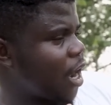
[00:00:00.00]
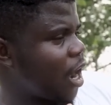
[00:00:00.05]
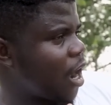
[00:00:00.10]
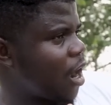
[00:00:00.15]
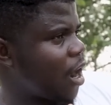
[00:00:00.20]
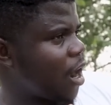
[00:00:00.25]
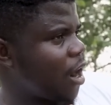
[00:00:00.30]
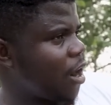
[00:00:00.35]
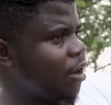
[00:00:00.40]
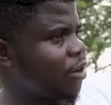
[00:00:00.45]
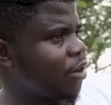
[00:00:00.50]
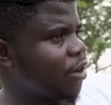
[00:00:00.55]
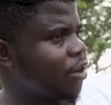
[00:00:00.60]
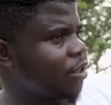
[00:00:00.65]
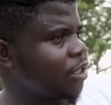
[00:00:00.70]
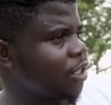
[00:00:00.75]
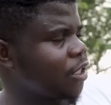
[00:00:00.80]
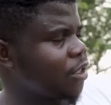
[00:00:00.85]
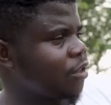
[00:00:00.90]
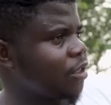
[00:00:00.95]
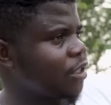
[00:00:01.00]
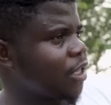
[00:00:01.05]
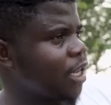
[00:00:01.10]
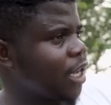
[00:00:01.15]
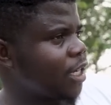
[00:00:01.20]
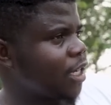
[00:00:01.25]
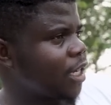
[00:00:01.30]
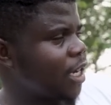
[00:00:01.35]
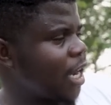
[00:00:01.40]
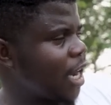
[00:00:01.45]
How how long did you
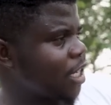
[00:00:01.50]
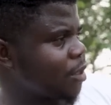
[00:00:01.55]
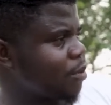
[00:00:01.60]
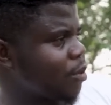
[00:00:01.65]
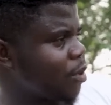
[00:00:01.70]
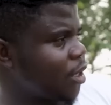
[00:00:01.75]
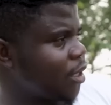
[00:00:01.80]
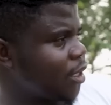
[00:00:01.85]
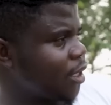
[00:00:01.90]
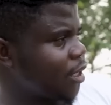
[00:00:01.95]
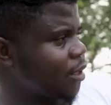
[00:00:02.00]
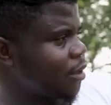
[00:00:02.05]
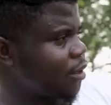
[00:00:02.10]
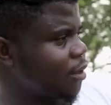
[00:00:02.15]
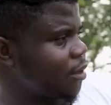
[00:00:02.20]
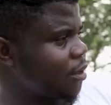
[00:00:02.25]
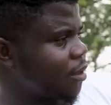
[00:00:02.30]
stay in the diaspora then?